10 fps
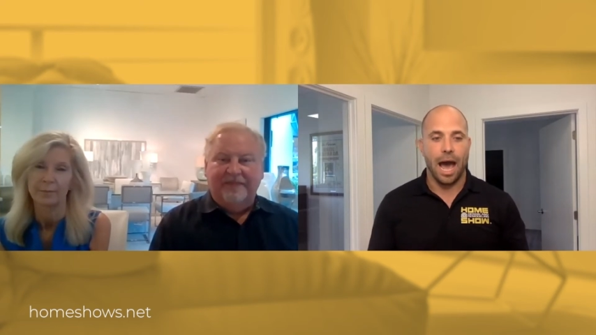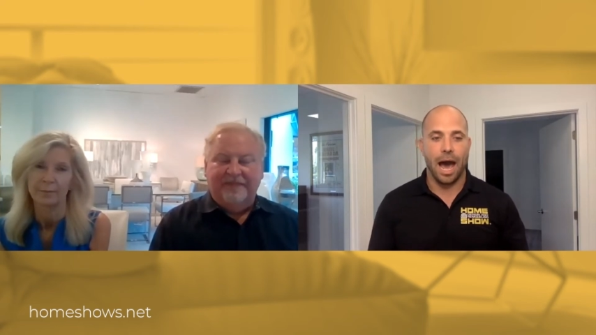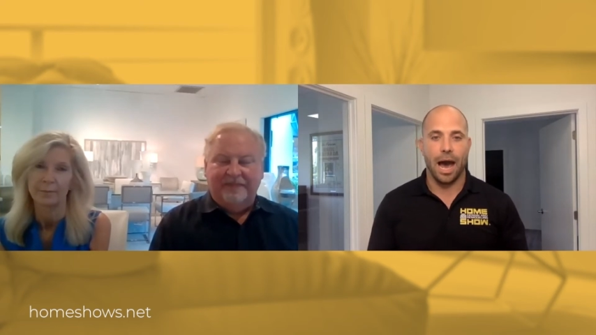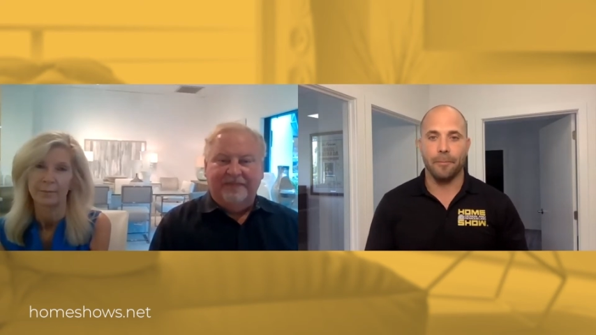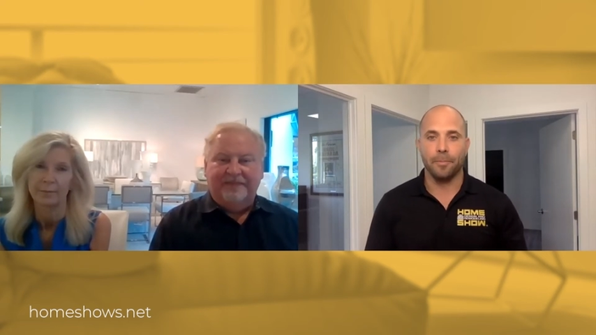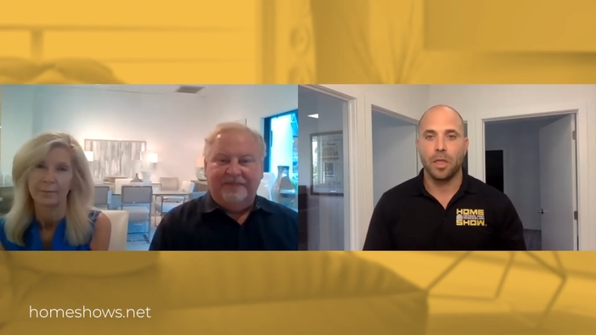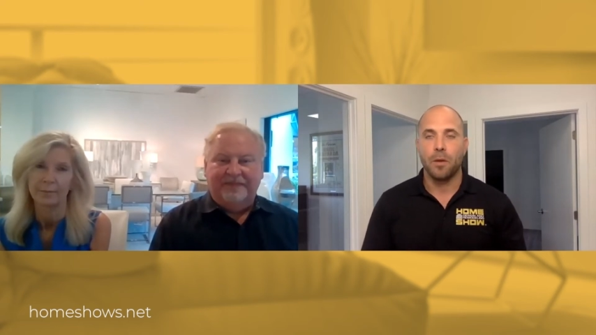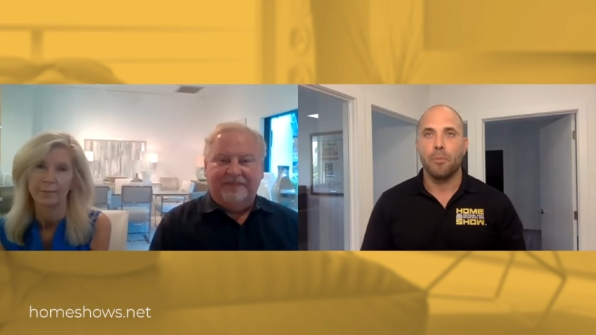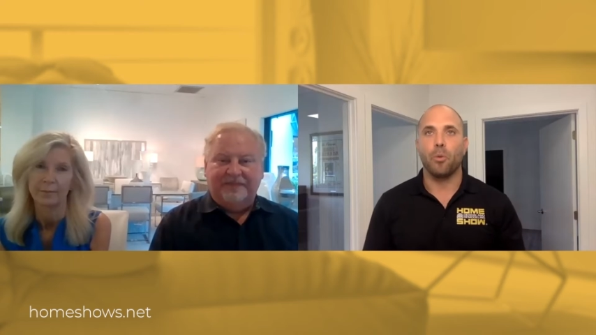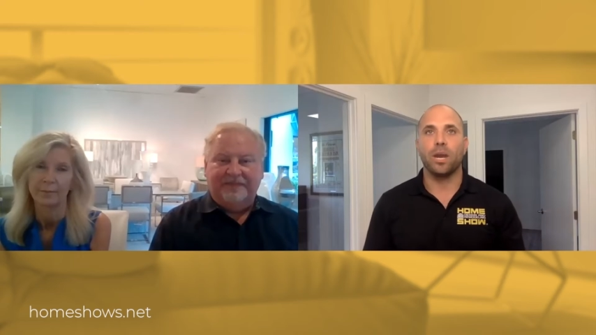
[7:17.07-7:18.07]

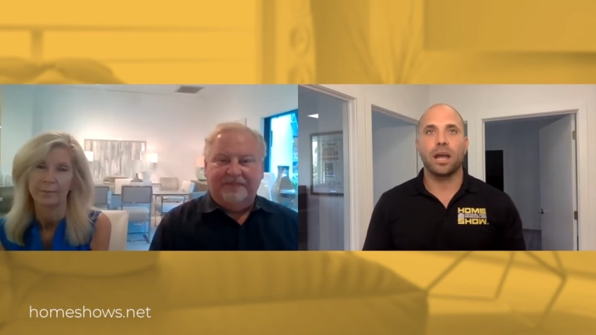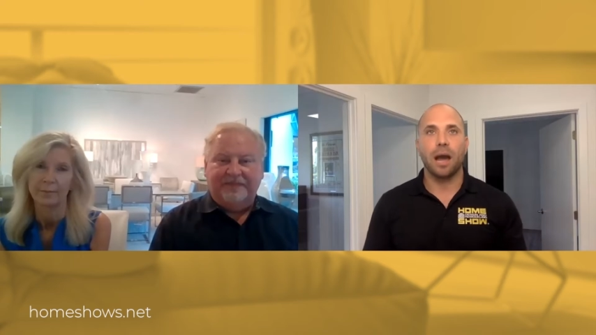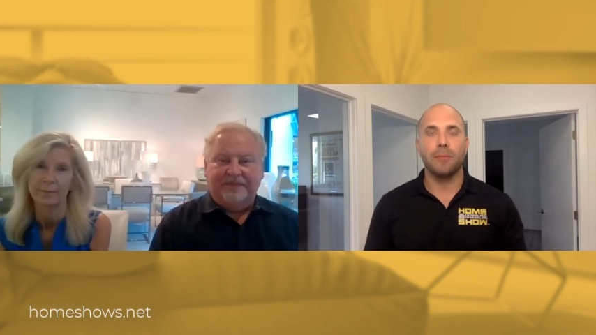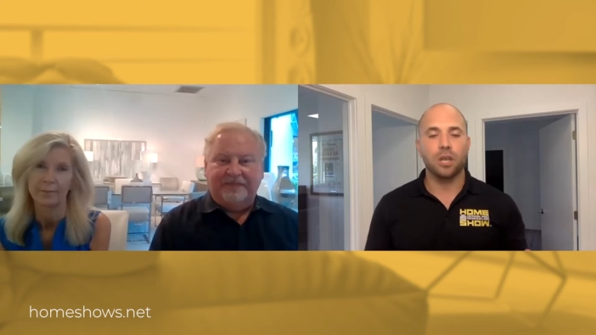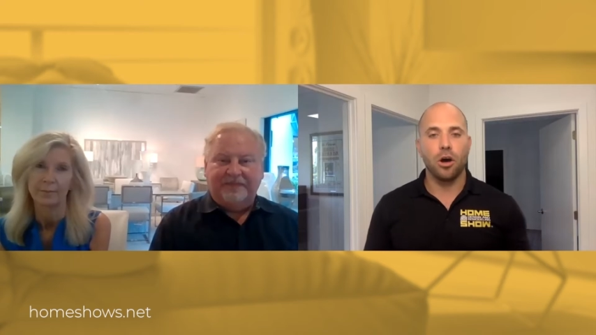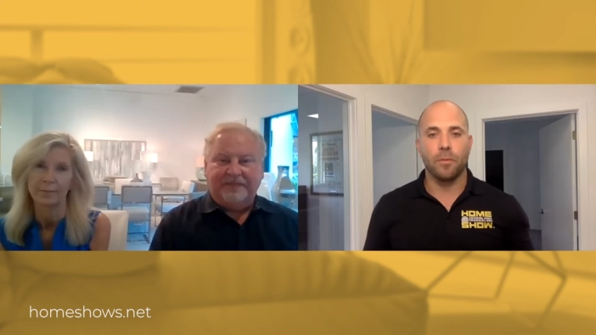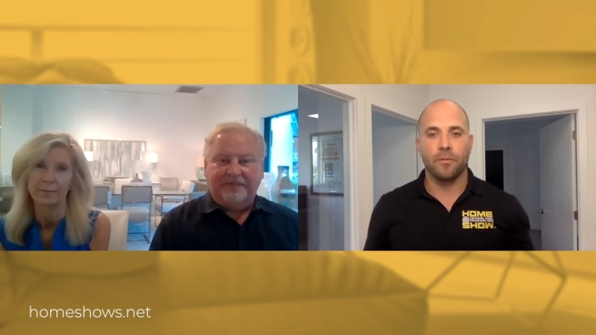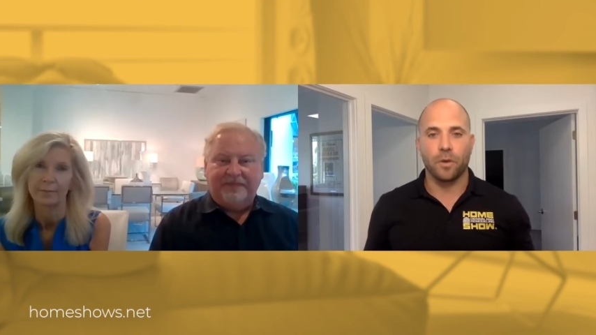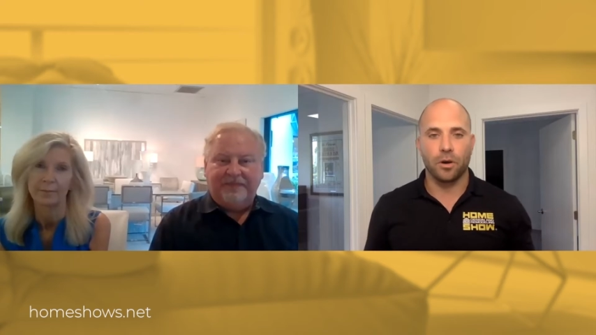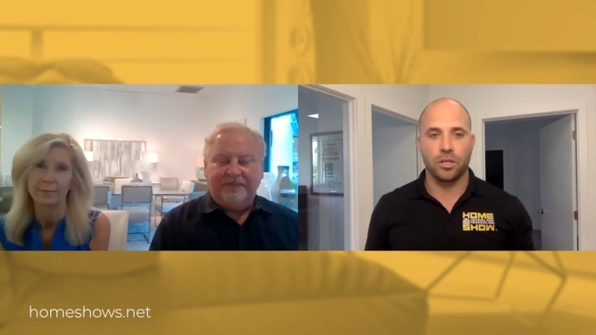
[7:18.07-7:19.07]
Speaker 1: But when it comes to home
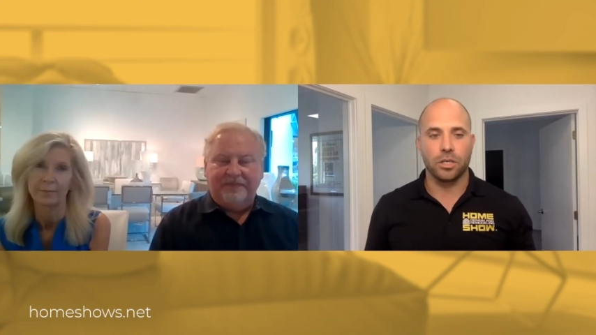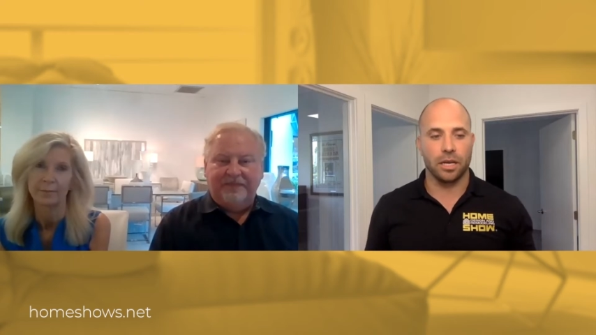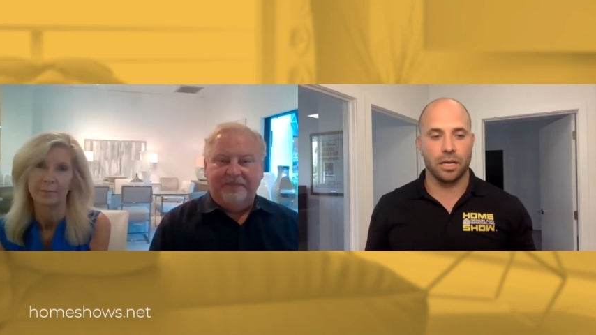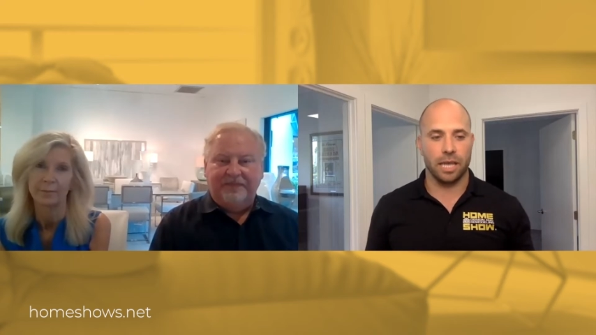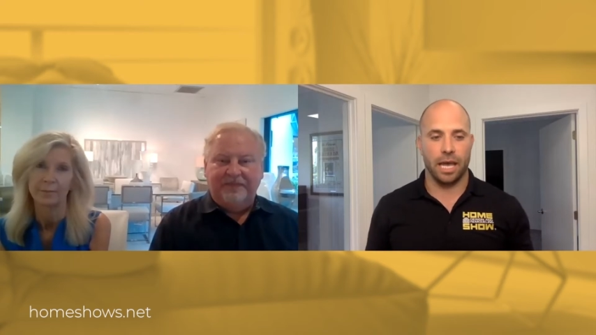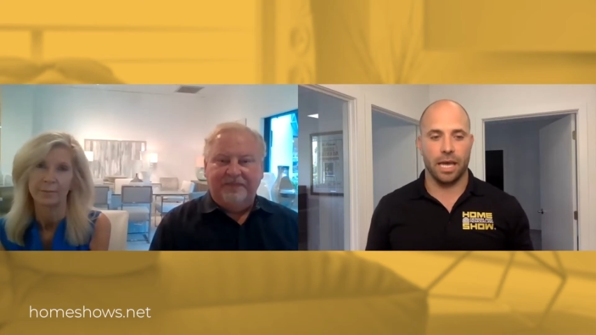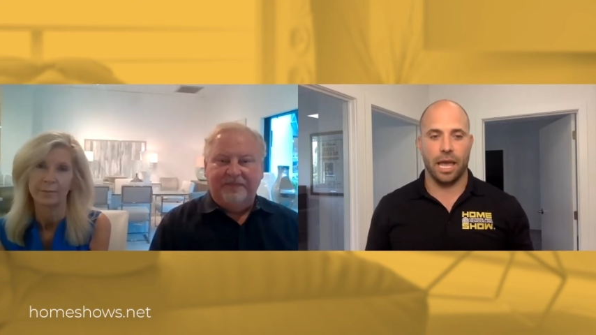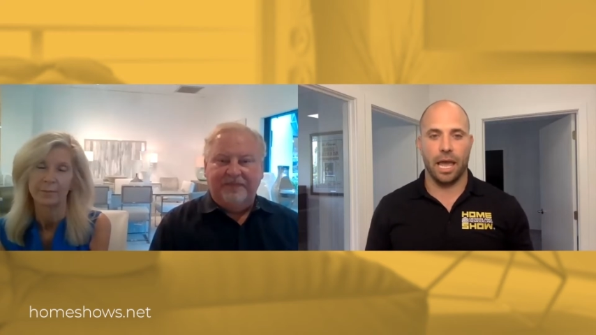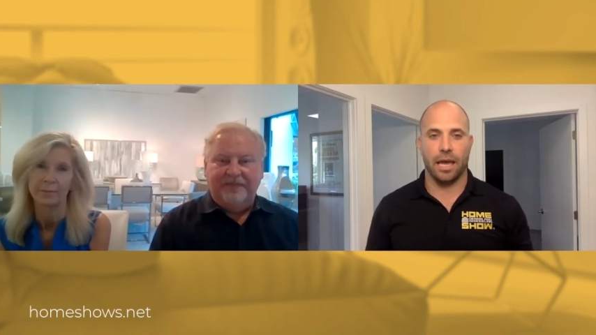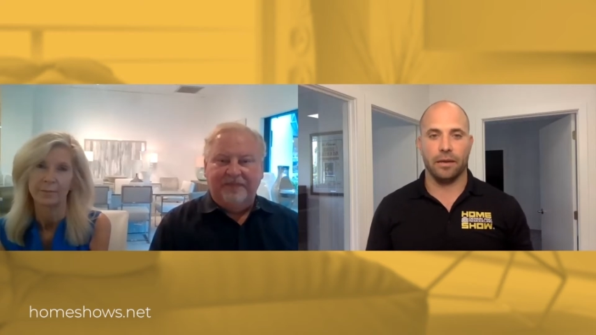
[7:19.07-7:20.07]
furnishings
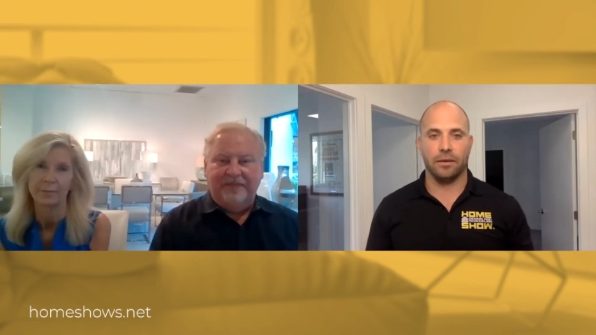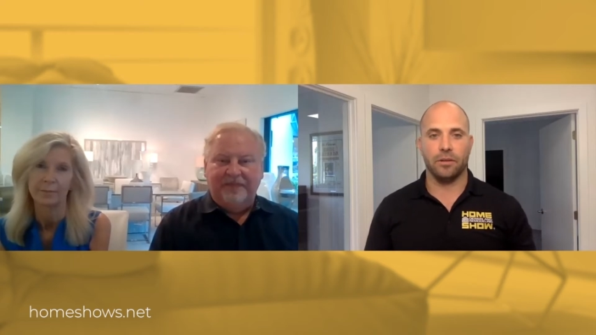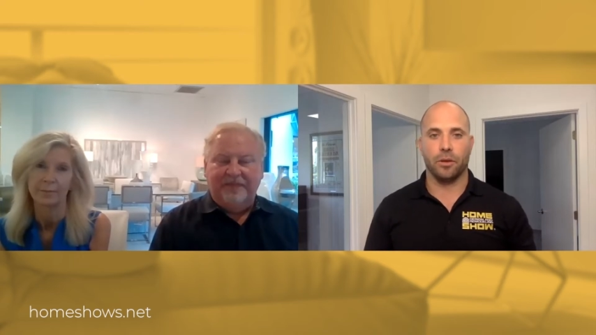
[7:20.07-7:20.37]
and,